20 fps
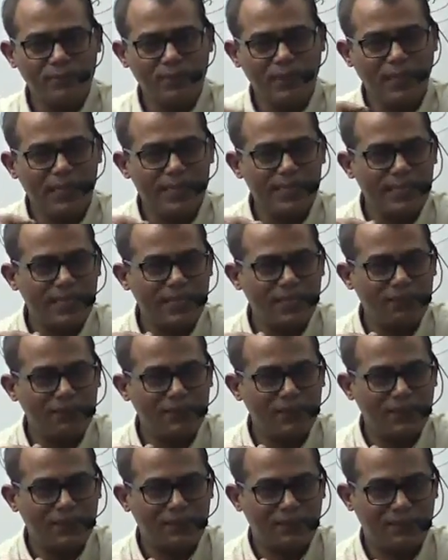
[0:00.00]
Interior of
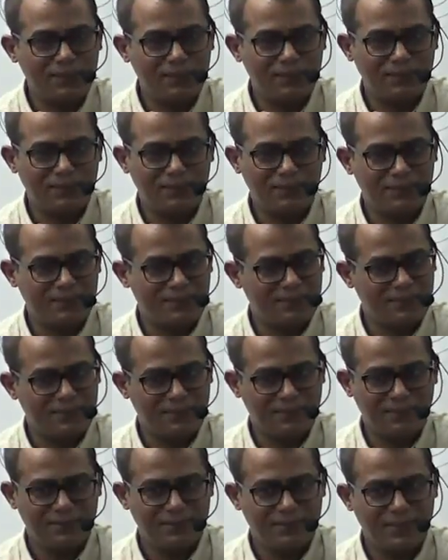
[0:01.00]
the earth,
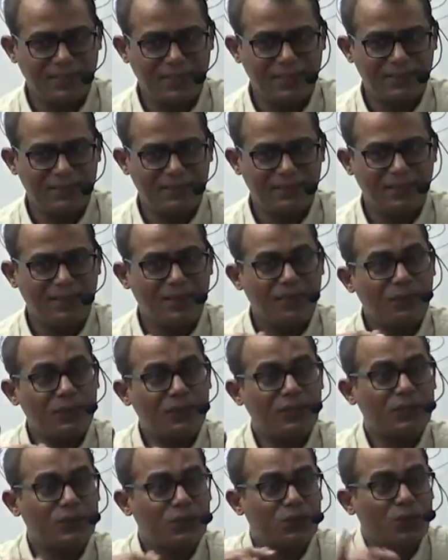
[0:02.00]
right?
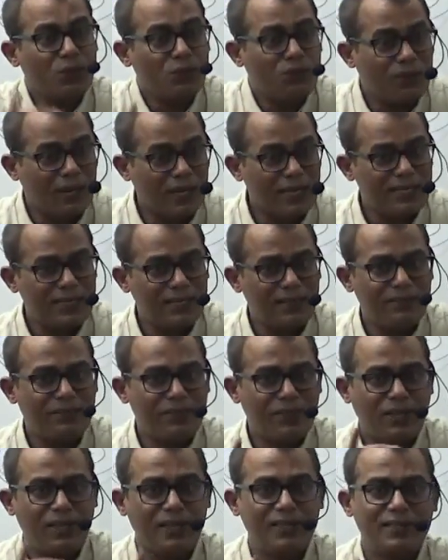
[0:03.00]
Which is so vital
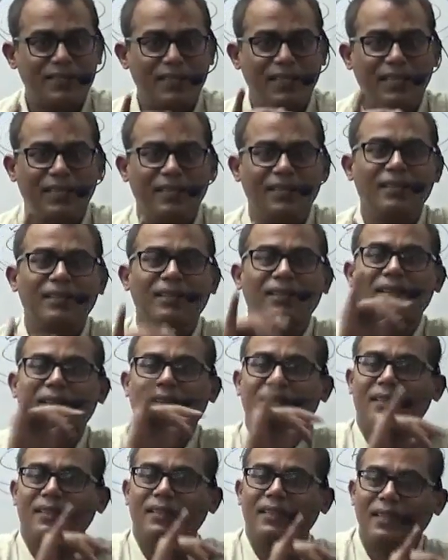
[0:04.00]
for understanding
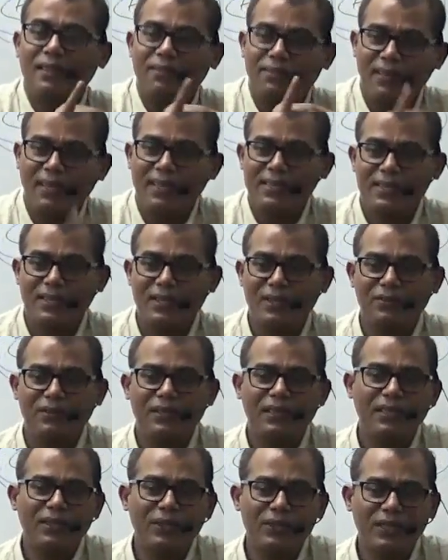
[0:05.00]
the reflection of the
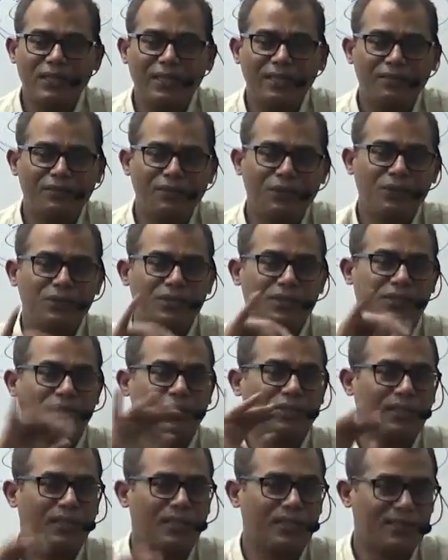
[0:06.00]
endogenetic forces on
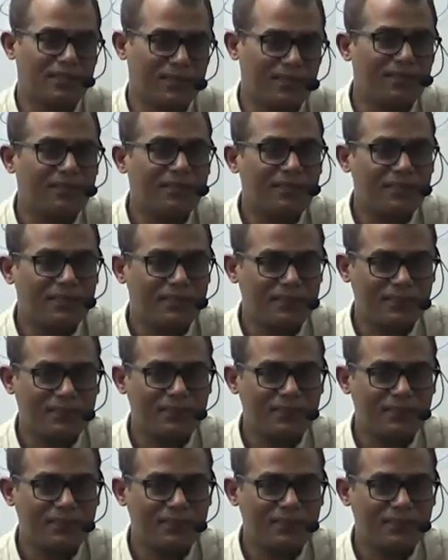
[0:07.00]
the earth's surface.